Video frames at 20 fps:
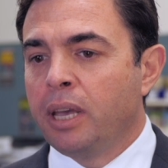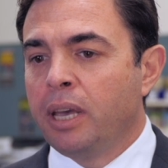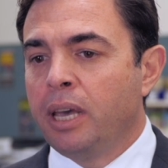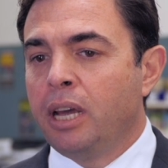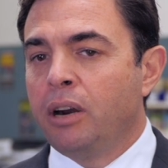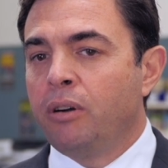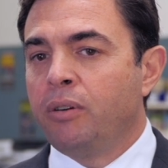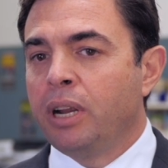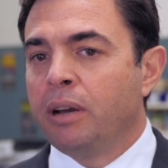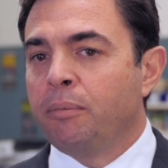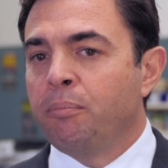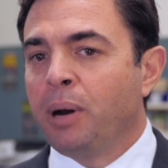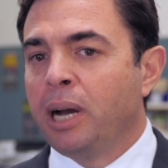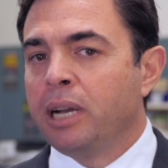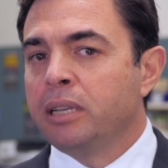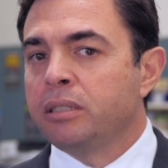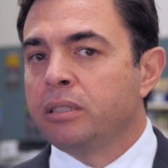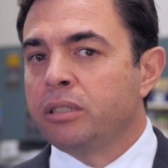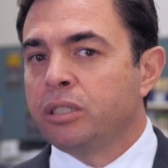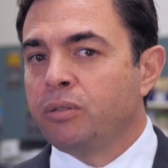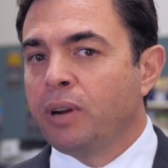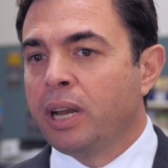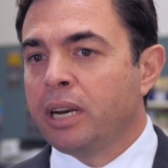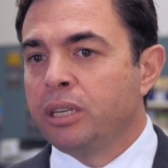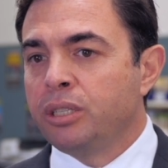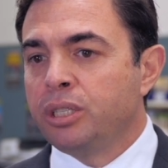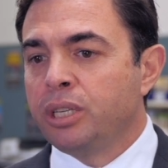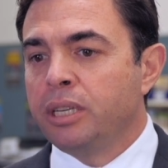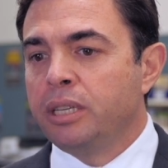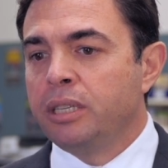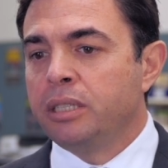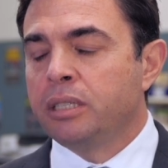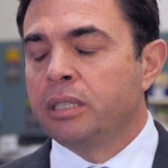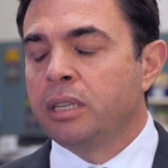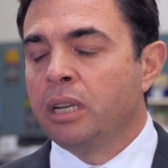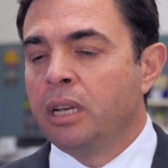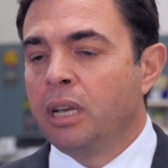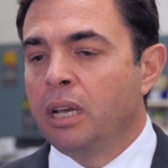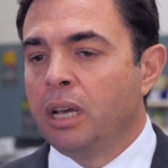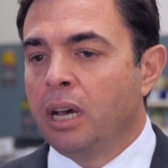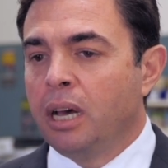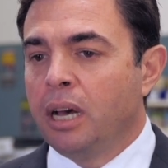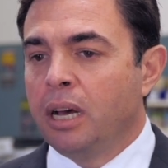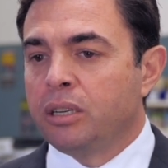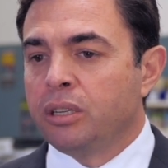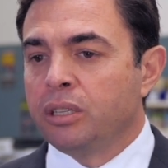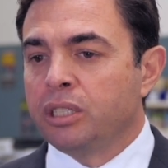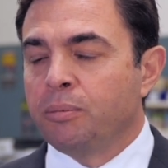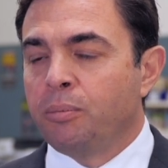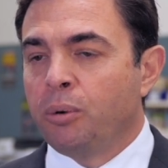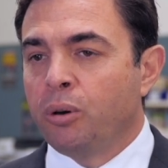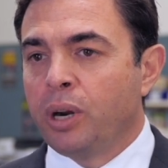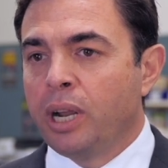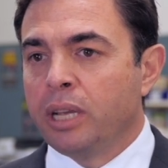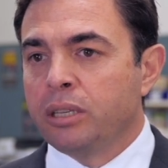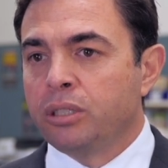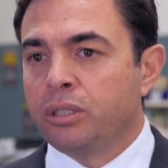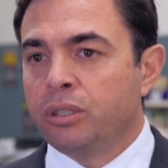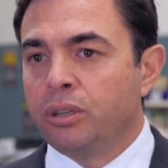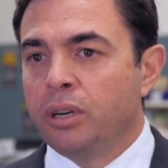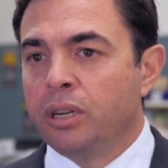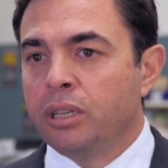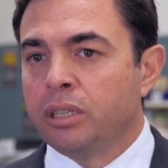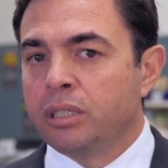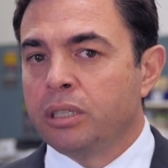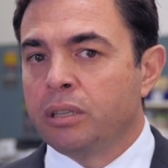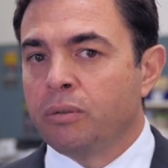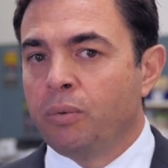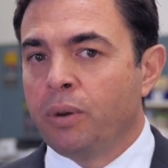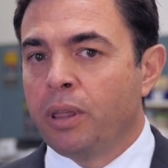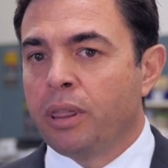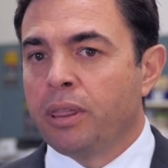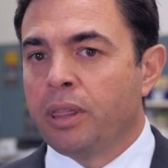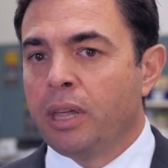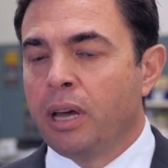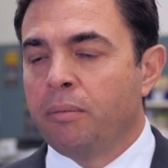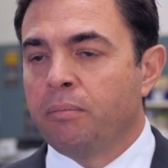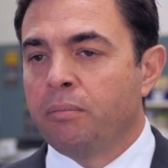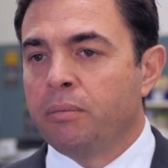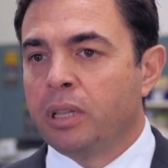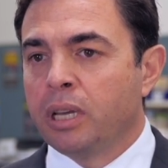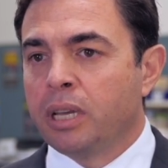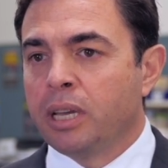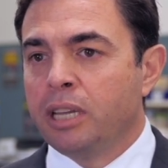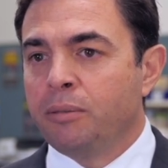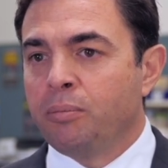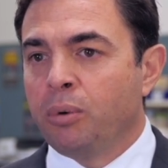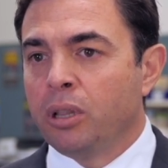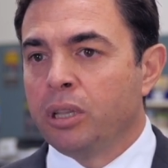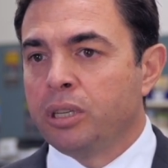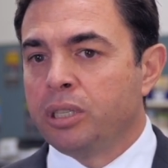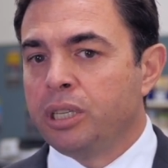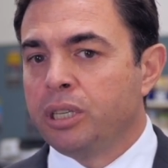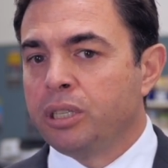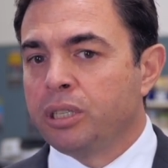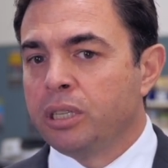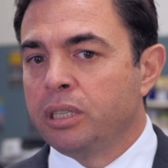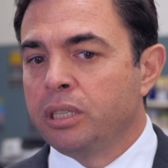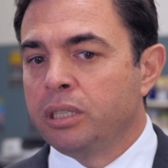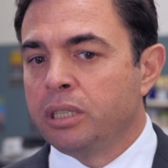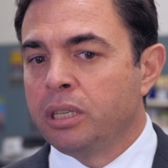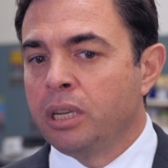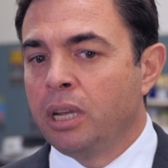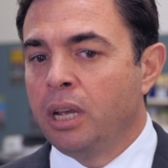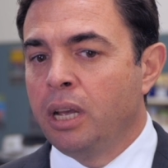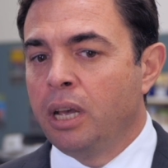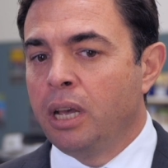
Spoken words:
area-based strategies to support our students with the key politicians